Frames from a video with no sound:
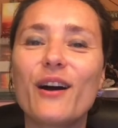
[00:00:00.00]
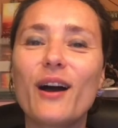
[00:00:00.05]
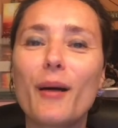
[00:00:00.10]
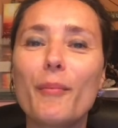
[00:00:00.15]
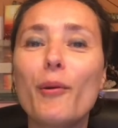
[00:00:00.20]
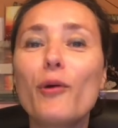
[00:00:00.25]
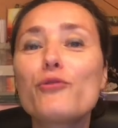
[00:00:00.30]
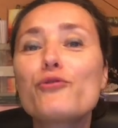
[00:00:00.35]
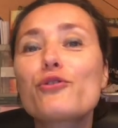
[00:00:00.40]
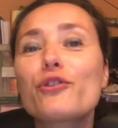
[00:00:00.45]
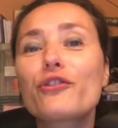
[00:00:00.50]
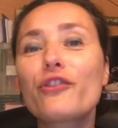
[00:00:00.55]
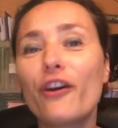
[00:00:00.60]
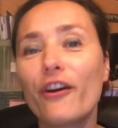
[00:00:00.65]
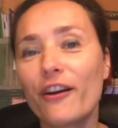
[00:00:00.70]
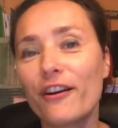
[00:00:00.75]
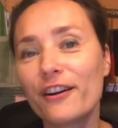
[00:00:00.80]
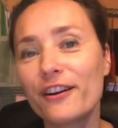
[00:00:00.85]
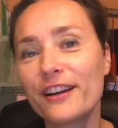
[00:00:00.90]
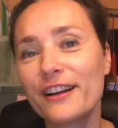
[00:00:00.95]
upon
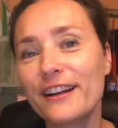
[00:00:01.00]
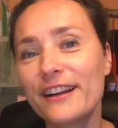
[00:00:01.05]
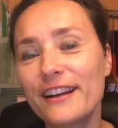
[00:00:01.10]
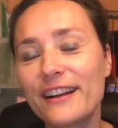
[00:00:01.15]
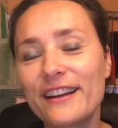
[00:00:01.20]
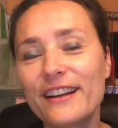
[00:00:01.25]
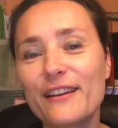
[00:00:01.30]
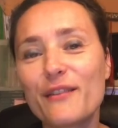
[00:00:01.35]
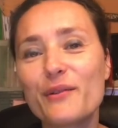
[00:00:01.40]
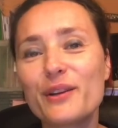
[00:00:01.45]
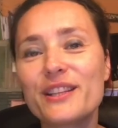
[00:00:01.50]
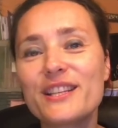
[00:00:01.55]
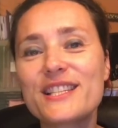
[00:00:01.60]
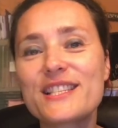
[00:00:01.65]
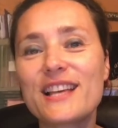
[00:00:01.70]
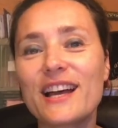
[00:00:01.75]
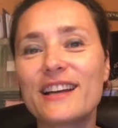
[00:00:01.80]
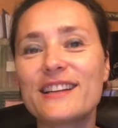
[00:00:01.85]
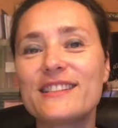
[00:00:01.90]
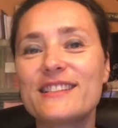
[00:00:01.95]
returning, we
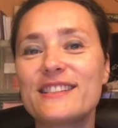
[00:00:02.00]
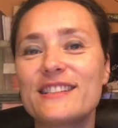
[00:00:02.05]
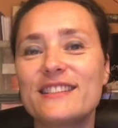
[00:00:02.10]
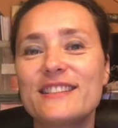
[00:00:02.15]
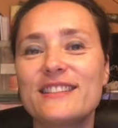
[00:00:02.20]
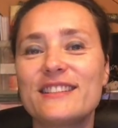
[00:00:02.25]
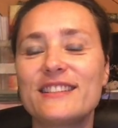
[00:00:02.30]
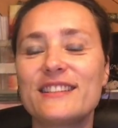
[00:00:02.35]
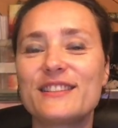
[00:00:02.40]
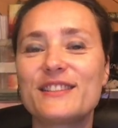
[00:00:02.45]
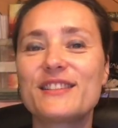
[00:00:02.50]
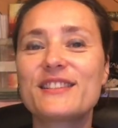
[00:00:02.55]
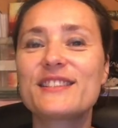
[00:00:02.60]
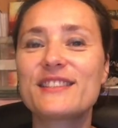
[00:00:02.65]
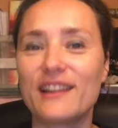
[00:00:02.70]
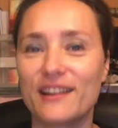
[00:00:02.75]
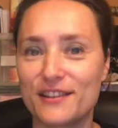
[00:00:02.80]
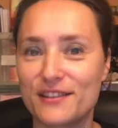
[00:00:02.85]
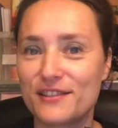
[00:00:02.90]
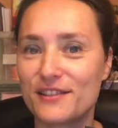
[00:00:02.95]
decided to
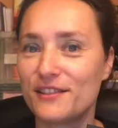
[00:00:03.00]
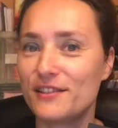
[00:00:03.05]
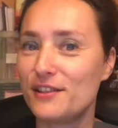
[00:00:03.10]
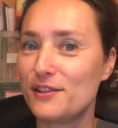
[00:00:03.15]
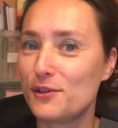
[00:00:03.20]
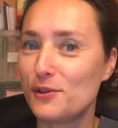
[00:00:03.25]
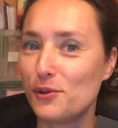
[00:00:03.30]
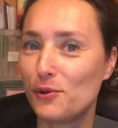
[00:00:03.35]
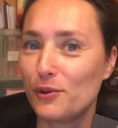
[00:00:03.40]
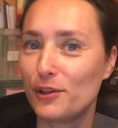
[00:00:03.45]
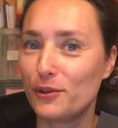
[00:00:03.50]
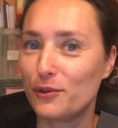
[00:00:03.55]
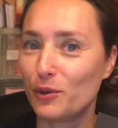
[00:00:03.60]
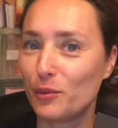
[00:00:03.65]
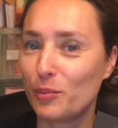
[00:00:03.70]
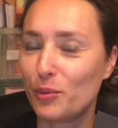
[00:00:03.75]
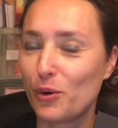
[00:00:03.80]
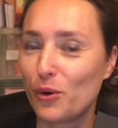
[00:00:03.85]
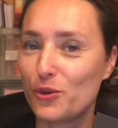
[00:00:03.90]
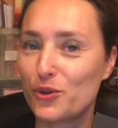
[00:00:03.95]
start this new little
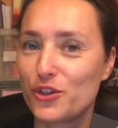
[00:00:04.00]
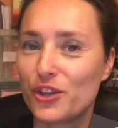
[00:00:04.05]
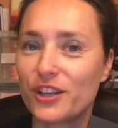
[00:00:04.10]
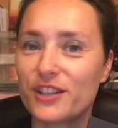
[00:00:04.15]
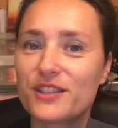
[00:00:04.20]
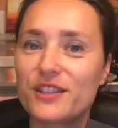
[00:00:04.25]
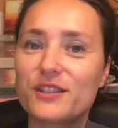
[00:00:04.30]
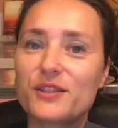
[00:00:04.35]
project.